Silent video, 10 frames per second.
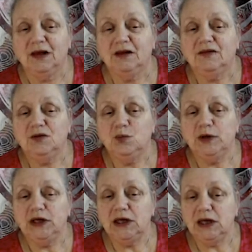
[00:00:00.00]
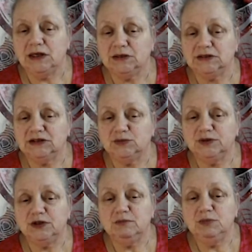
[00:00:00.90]
The weekends with the
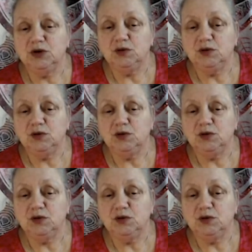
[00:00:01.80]
Moon